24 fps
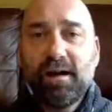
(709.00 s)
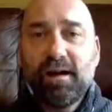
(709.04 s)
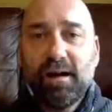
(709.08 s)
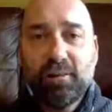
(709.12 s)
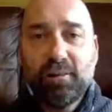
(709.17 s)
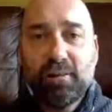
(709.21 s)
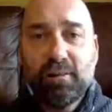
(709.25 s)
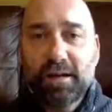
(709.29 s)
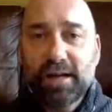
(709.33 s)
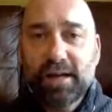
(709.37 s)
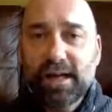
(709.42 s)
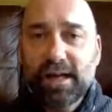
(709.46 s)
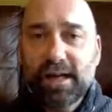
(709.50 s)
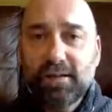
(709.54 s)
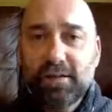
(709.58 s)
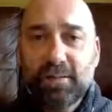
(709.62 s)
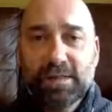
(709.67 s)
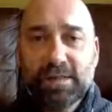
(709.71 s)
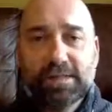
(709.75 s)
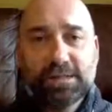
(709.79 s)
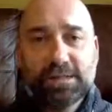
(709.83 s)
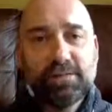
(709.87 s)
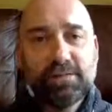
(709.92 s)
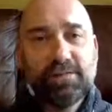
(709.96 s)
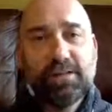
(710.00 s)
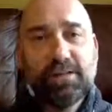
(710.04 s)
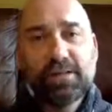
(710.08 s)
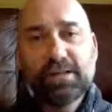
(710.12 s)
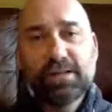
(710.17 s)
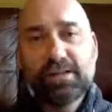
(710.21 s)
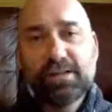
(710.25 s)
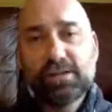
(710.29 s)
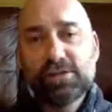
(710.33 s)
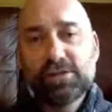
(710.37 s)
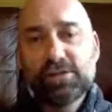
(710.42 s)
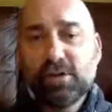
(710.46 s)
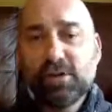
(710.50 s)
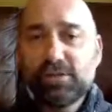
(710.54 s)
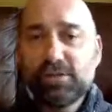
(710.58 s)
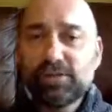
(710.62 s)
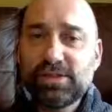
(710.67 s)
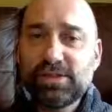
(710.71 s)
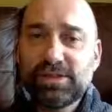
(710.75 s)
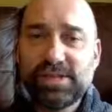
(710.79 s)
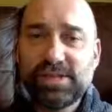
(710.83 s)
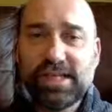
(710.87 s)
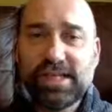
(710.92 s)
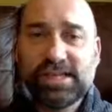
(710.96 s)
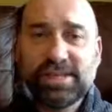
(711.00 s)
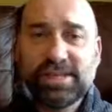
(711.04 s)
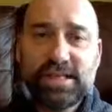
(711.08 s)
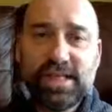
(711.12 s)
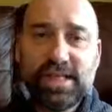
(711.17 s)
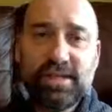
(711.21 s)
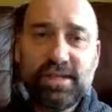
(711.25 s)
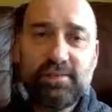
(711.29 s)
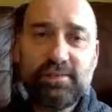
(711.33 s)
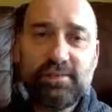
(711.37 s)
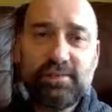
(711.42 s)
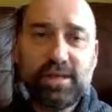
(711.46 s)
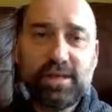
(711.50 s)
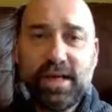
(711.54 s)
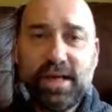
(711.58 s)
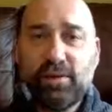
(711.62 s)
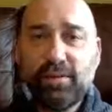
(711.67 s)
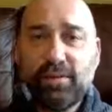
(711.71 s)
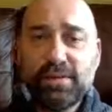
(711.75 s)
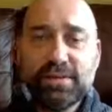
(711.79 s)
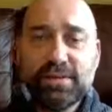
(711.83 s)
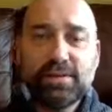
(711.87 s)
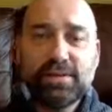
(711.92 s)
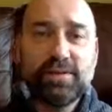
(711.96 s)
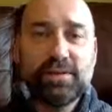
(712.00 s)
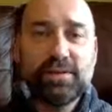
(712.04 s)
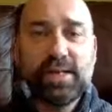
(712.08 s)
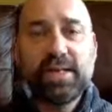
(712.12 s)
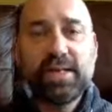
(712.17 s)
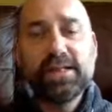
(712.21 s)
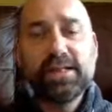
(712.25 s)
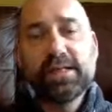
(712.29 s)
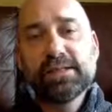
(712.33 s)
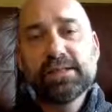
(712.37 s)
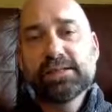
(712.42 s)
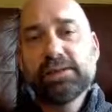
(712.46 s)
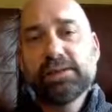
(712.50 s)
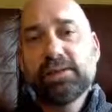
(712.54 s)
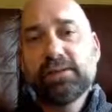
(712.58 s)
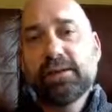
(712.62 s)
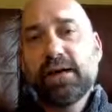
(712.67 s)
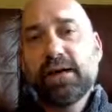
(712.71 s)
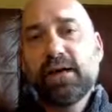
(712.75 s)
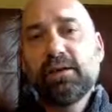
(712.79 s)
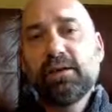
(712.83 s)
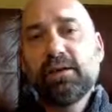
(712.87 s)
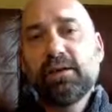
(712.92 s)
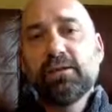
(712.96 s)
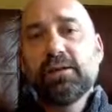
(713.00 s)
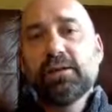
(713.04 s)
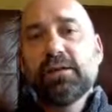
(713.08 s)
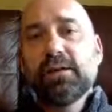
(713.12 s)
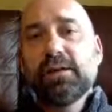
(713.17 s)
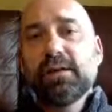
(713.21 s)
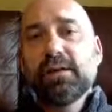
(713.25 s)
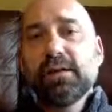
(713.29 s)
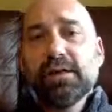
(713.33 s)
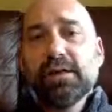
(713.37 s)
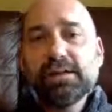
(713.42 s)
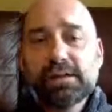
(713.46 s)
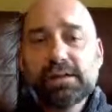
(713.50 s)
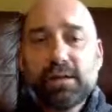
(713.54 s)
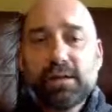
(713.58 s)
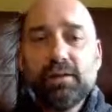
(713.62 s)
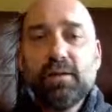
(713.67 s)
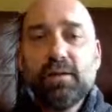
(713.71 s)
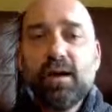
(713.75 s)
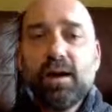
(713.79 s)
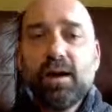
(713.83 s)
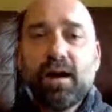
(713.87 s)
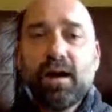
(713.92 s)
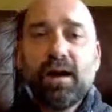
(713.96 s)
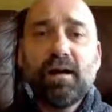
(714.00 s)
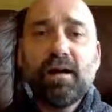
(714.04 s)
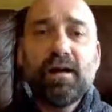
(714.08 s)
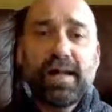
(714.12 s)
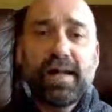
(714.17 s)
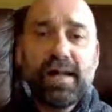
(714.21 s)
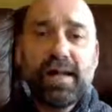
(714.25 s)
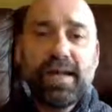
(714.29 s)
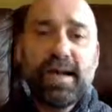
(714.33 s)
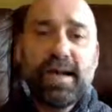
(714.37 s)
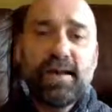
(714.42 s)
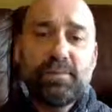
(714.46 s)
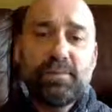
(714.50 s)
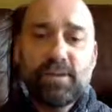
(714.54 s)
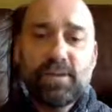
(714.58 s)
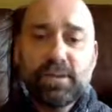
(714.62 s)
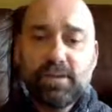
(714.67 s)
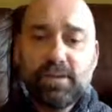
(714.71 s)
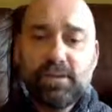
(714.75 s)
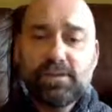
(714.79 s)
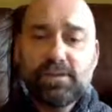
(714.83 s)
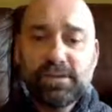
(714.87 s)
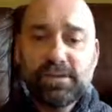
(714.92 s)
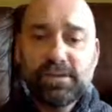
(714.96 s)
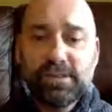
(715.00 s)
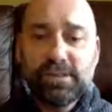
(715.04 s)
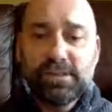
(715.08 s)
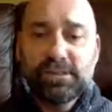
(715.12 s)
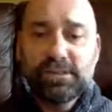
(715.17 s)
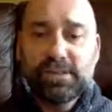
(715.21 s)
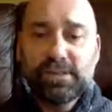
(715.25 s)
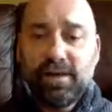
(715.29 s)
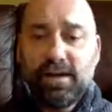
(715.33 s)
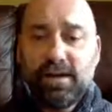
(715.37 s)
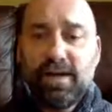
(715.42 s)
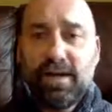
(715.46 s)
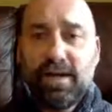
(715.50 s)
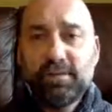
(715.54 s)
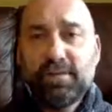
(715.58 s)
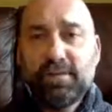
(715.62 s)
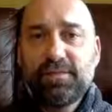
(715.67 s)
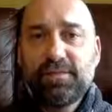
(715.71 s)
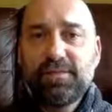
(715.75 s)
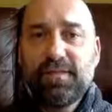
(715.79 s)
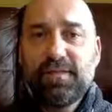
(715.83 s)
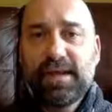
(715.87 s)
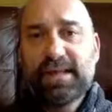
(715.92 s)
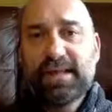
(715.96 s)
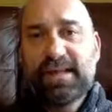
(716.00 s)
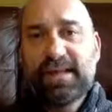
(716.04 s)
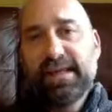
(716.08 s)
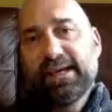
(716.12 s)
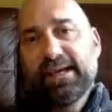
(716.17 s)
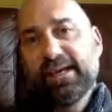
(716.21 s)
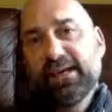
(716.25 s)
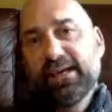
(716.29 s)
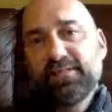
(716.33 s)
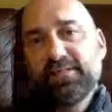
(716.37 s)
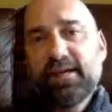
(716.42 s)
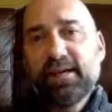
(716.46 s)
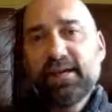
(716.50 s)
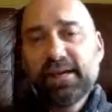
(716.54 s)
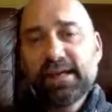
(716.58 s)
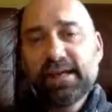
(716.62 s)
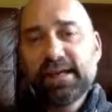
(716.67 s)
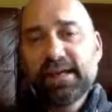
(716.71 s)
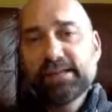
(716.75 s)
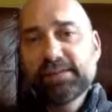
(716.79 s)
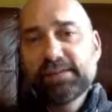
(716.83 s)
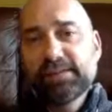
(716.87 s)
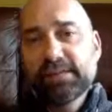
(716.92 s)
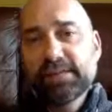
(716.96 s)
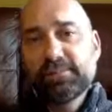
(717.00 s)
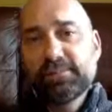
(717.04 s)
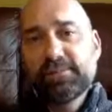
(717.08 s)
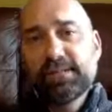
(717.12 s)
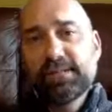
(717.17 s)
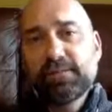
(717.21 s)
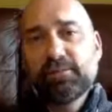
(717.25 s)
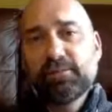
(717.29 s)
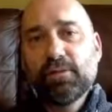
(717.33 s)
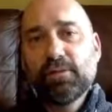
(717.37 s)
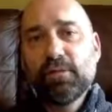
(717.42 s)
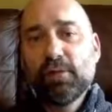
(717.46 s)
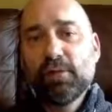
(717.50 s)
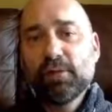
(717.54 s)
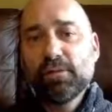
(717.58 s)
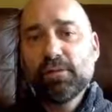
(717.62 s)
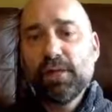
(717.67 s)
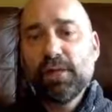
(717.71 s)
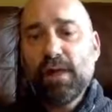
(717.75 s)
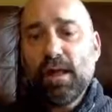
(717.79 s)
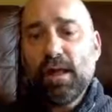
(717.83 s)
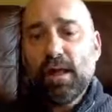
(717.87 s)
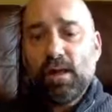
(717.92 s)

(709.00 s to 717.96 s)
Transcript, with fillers: I want to get myself under control. Does that statement help me to do that? Yes or no? So I am useless. I am a failure if I get something wrong.